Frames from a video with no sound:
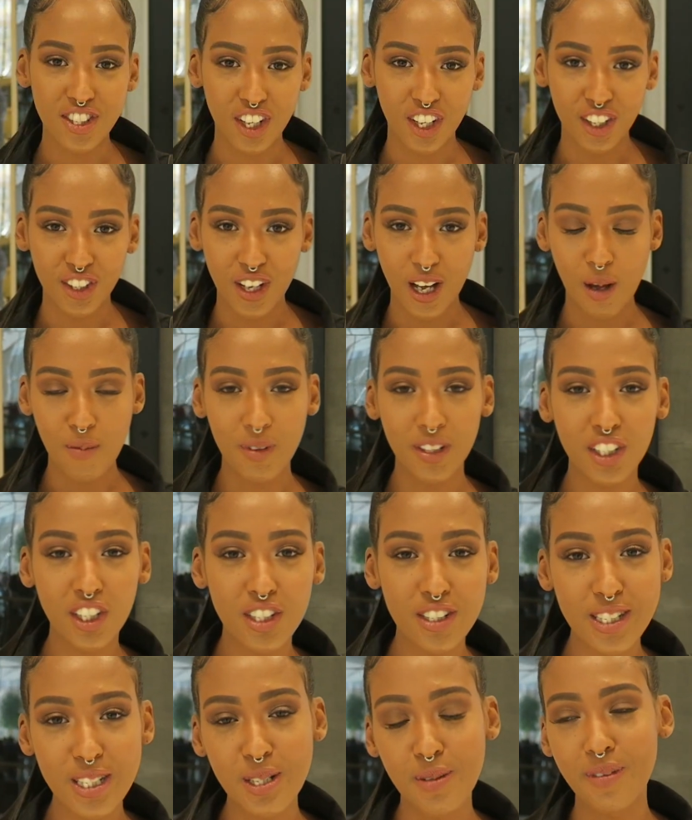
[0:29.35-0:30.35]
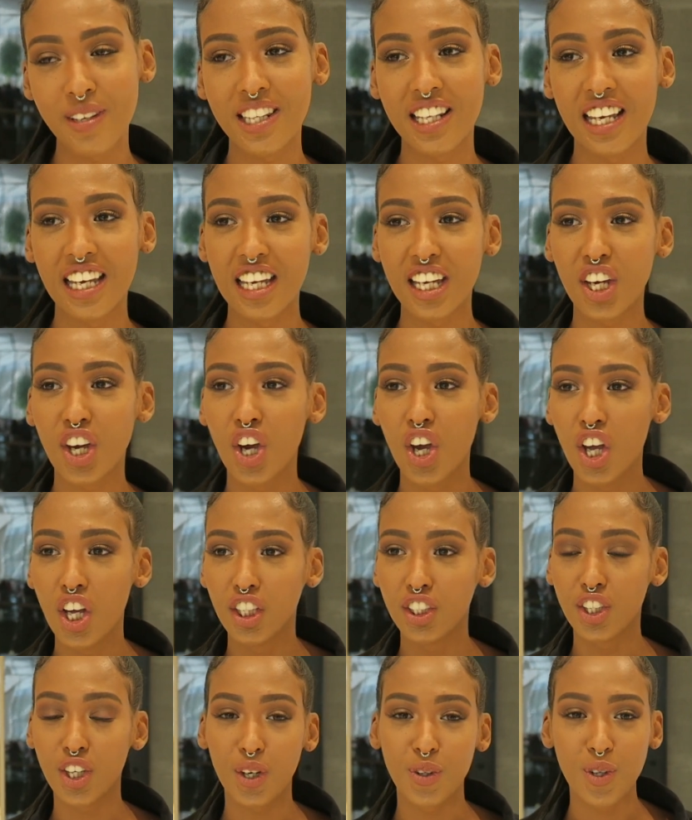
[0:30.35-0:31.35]
So Emil goes to me like,
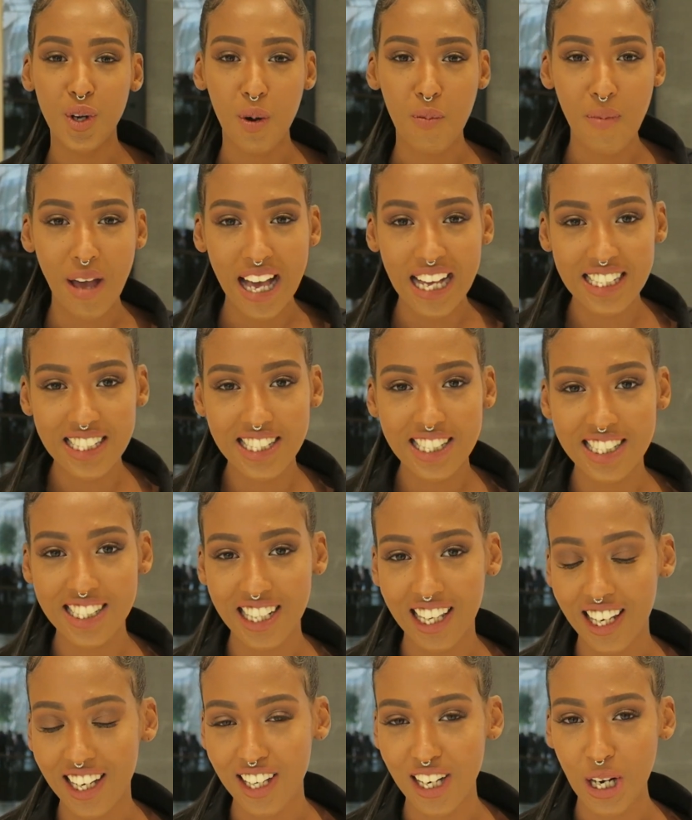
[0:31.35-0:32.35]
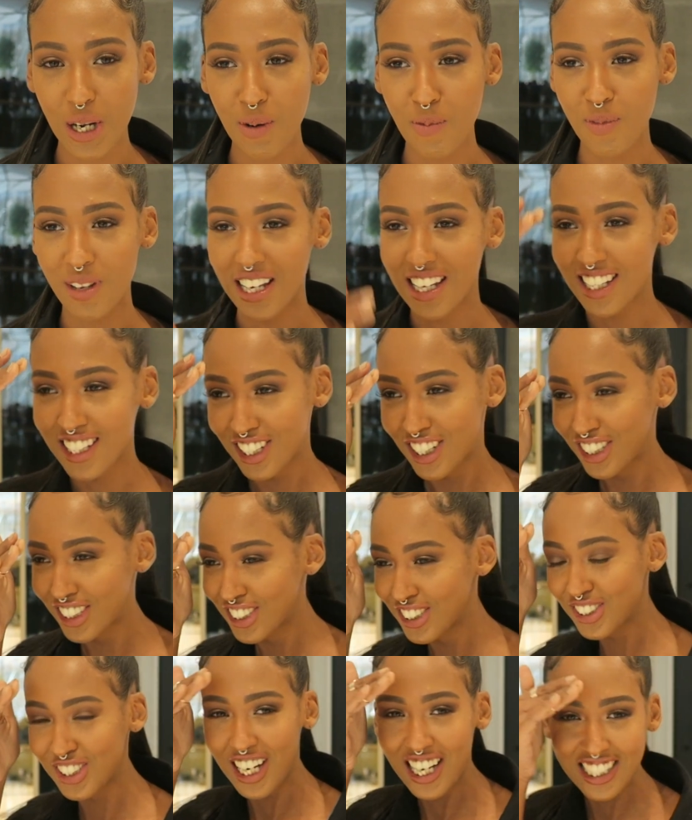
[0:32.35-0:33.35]
yo, your man is here, and I'm like
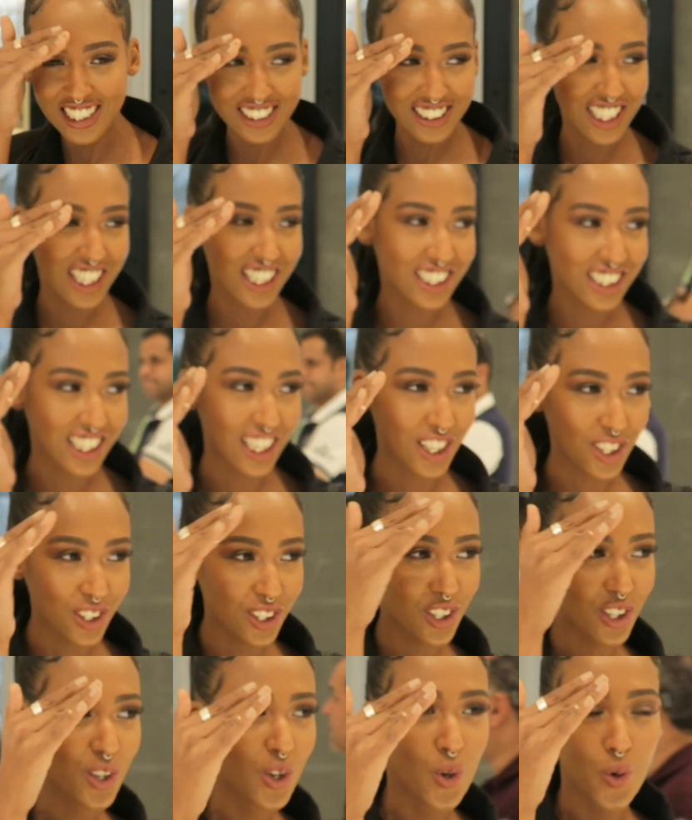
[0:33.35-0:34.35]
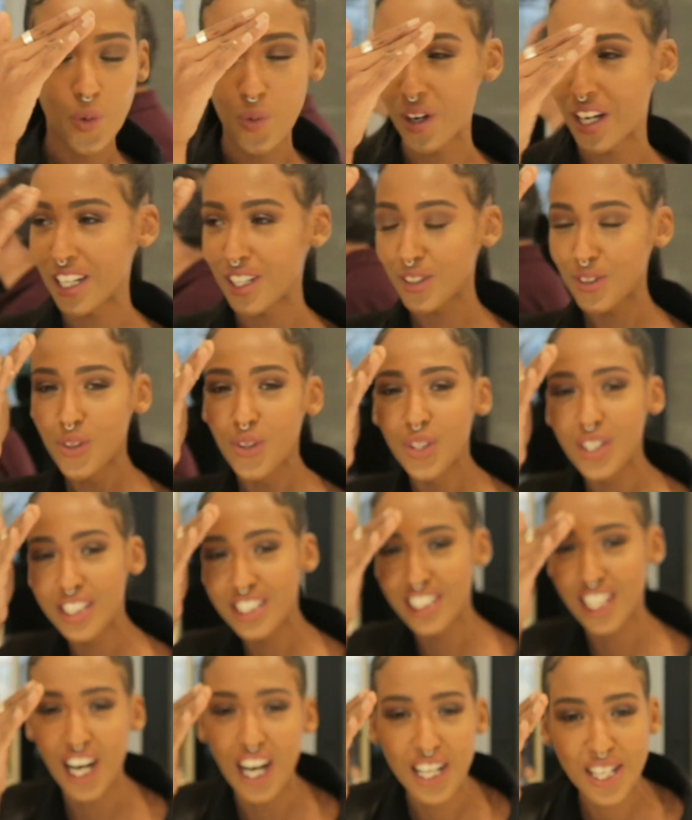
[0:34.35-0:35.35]
trying to duck, like, wait, who are
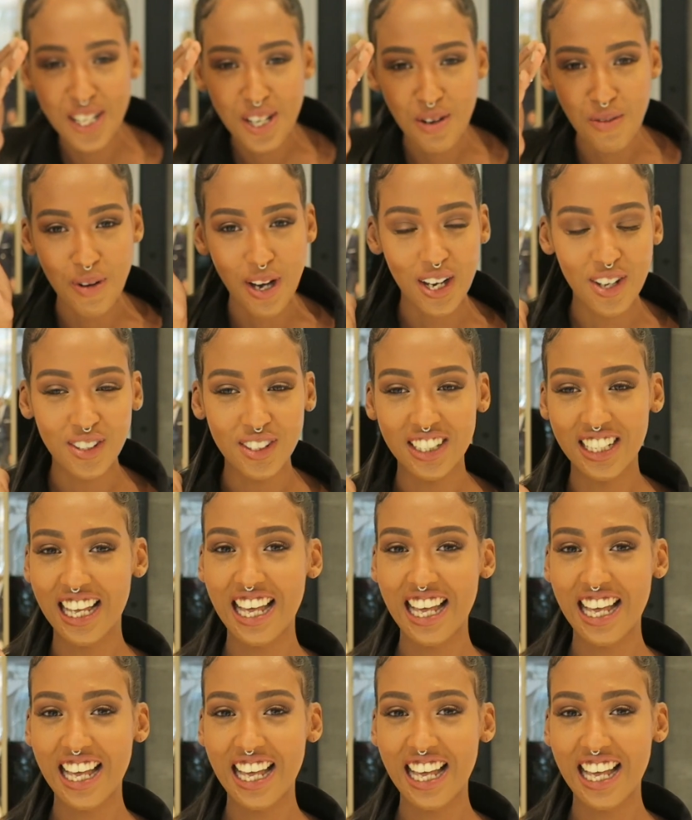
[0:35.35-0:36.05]
you talking about?